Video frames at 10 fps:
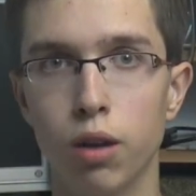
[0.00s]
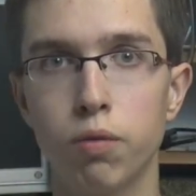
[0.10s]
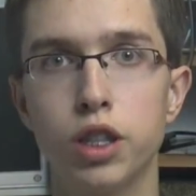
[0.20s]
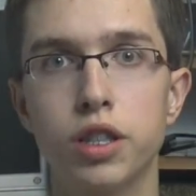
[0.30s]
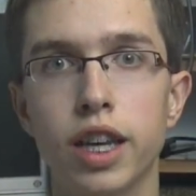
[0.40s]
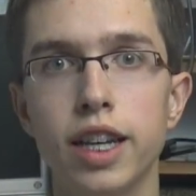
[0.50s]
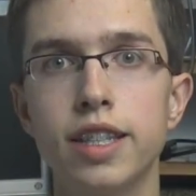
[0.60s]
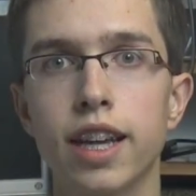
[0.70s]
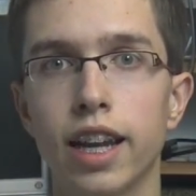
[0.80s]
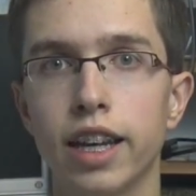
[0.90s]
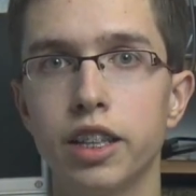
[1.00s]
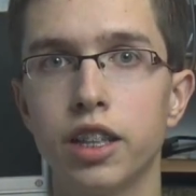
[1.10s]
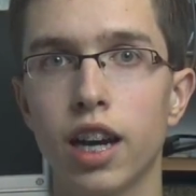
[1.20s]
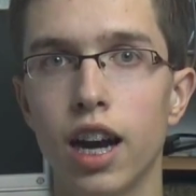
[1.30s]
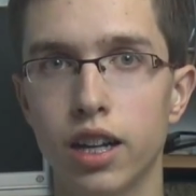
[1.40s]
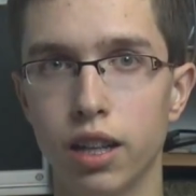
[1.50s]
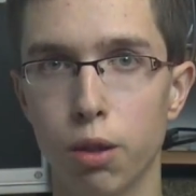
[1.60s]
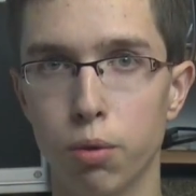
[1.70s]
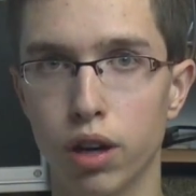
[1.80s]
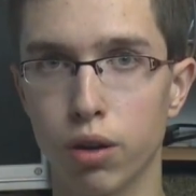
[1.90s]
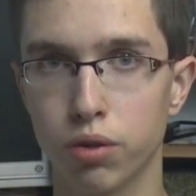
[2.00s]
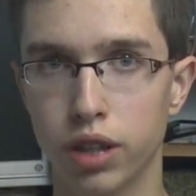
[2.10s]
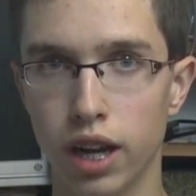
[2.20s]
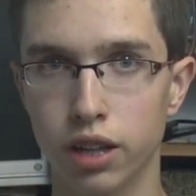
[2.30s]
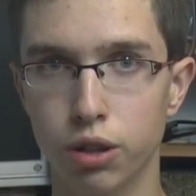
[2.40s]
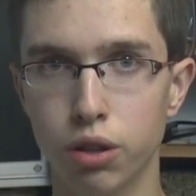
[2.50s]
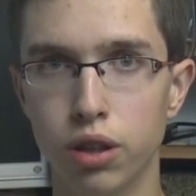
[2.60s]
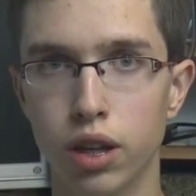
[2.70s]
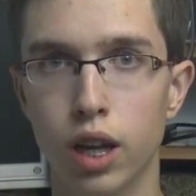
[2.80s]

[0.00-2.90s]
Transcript: which says electric current through a conductor